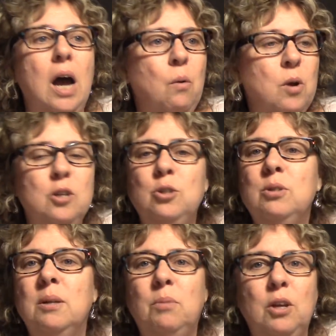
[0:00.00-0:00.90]
I want to do
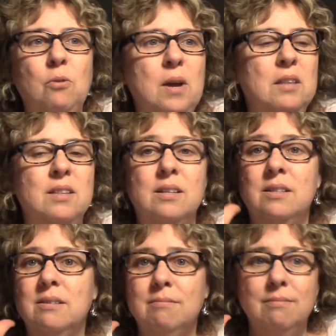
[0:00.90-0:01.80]
something around
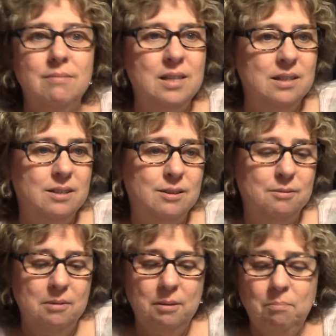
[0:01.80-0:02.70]
this
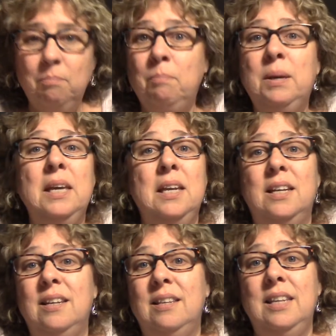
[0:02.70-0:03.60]

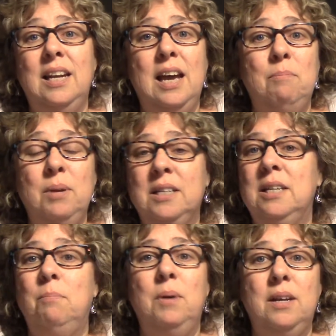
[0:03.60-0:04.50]
pin that I picked
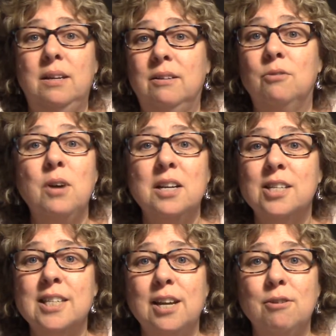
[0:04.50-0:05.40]
up at a garage
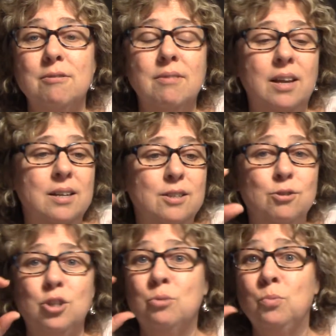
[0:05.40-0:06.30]
sale, and it's
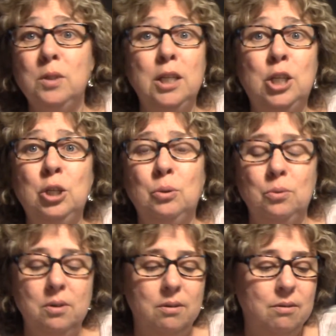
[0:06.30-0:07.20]
just really cute,
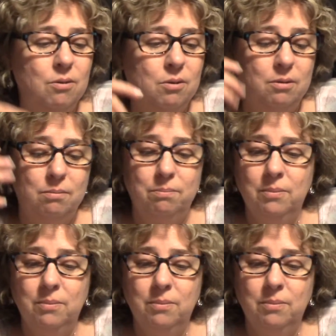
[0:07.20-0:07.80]
or